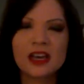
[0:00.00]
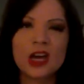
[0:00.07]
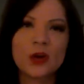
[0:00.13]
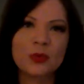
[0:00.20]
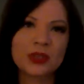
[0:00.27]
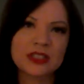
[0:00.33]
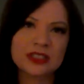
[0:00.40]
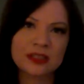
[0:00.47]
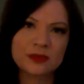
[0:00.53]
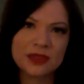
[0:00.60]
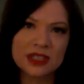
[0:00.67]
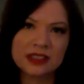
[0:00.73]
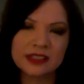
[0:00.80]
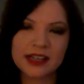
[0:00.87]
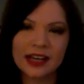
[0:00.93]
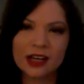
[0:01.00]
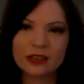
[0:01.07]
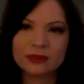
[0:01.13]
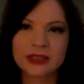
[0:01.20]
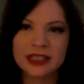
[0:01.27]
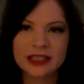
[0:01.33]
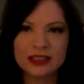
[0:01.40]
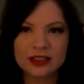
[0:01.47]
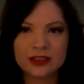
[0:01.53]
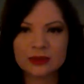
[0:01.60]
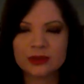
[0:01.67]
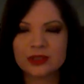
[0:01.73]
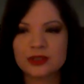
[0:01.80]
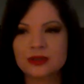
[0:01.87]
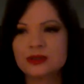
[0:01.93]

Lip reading: but something that helped me get through